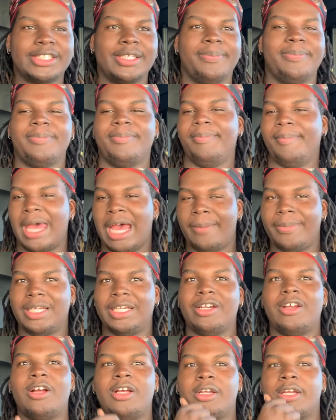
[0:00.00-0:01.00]
I'm
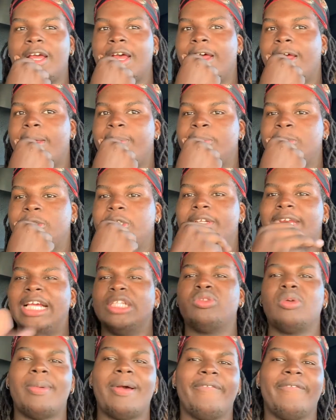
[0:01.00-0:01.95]
babbling on. So that's when